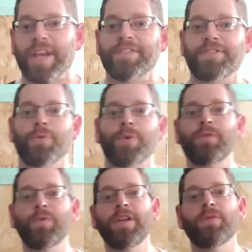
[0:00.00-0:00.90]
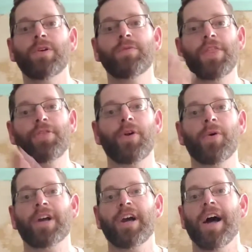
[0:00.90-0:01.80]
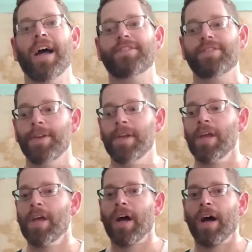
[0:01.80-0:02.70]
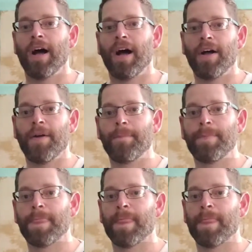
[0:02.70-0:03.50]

Okay, so when we when we throw a cut, uh,